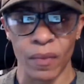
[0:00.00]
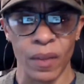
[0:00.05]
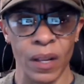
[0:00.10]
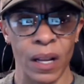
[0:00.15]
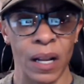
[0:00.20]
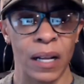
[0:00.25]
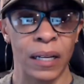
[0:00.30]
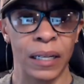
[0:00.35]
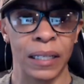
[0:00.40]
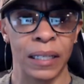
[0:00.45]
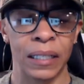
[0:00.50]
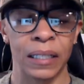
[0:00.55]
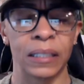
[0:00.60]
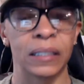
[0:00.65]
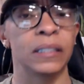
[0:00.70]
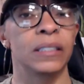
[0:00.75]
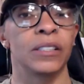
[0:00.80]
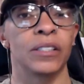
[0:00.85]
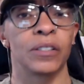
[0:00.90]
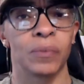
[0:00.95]
and a
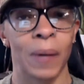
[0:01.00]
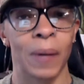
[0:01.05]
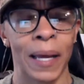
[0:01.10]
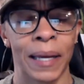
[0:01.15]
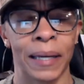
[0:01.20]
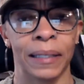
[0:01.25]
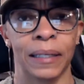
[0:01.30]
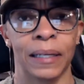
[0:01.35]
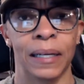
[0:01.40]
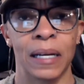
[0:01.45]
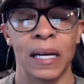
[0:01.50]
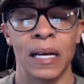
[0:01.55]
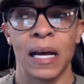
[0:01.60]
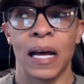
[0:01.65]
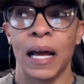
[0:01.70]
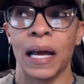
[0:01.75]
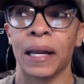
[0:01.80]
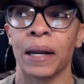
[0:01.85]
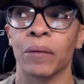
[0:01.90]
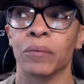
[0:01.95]
good sweat.
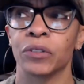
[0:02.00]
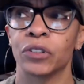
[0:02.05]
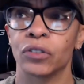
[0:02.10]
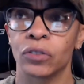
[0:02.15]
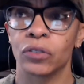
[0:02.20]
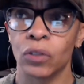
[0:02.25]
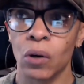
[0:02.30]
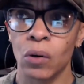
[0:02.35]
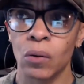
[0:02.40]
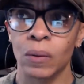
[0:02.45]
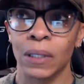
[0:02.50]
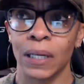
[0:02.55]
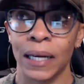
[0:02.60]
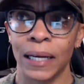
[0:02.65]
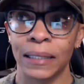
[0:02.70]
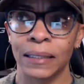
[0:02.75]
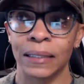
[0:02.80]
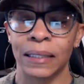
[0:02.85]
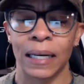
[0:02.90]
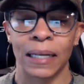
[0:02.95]
And I was so glad
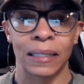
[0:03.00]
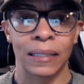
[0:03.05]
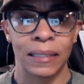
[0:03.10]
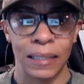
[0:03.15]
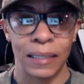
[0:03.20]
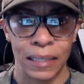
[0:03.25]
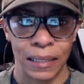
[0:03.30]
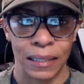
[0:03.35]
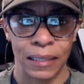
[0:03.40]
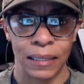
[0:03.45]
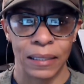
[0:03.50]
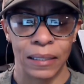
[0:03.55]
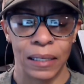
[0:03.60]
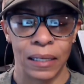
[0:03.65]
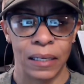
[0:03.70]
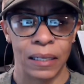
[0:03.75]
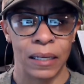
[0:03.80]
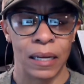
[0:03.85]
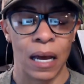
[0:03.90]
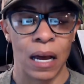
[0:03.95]
that I did.
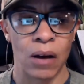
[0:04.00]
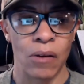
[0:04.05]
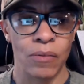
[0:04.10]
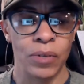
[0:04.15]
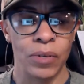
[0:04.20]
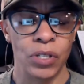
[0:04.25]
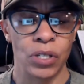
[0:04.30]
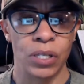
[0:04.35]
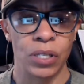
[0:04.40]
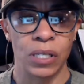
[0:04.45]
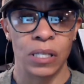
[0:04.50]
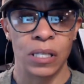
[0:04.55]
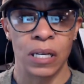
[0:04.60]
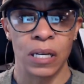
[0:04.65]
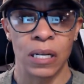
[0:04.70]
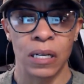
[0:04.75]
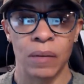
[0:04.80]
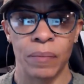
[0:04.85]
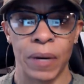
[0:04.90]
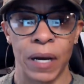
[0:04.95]
And I was just
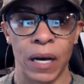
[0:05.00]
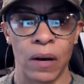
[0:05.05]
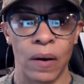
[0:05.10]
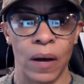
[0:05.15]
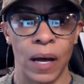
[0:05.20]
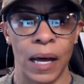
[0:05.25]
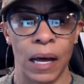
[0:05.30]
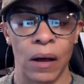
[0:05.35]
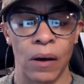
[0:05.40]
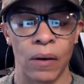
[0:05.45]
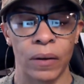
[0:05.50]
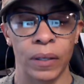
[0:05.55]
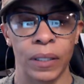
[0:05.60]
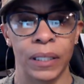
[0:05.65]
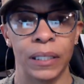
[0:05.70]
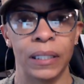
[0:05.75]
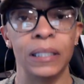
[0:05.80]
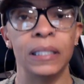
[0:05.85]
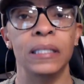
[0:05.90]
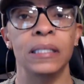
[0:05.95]
thinking about how
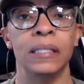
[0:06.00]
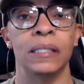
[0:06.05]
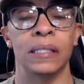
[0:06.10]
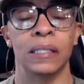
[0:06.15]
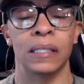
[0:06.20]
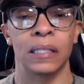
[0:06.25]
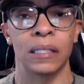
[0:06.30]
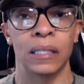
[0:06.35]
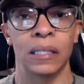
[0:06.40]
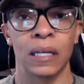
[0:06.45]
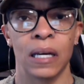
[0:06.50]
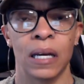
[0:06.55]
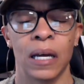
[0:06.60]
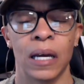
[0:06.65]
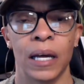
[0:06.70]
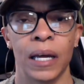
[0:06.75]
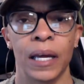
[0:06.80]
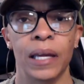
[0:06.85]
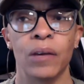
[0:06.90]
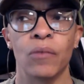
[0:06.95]
easy
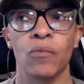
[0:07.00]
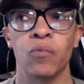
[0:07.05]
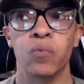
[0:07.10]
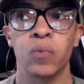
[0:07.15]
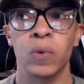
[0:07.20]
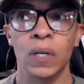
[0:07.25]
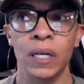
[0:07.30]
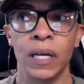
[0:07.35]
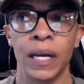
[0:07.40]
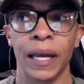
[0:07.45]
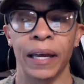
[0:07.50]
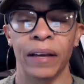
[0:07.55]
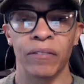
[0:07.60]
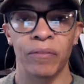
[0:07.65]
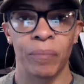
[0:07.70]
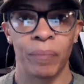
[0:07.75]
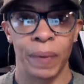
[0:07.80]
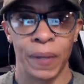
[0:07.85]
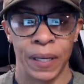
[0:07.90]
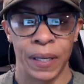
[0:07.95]
it would
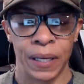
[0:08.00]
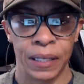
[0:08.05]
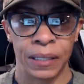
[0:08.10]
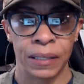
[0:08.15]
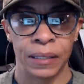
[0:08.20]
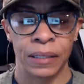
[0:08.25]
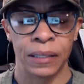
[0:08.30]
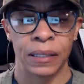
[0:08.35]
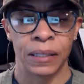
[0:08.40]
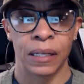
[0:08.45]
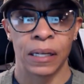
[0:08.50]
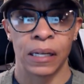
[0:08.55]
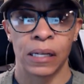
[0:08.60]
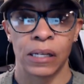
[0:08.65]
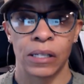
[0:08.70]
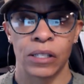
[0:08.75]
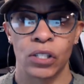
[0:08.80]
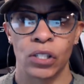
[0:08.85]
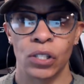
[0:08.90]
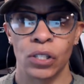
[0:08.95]
have been
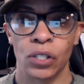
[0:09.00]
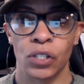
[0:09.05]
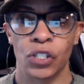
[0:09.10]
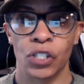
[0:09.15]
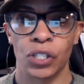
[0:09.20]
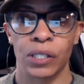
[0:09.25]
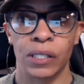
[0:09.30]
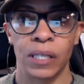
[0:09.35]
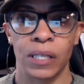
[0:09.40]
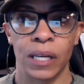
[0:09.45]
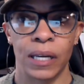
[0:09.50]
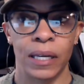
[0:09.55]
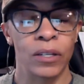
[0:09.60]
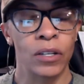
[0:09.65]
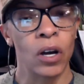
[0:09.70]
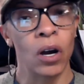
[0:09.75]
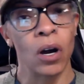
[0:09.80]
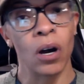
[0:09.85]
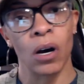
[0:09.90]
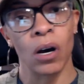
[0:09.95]
to just say
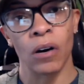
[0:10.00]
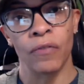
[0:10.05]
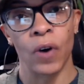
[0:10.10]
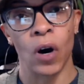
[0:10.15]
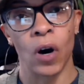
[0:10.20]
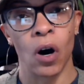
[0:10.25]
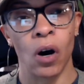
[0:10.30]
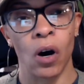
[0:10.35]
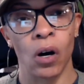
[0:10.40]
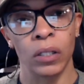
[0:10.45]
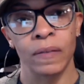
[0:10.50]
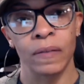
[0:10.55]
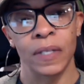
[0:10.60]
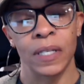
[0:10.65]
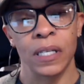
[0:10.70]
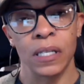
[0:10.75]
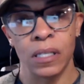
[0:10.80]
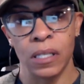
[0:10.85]
nah for all of these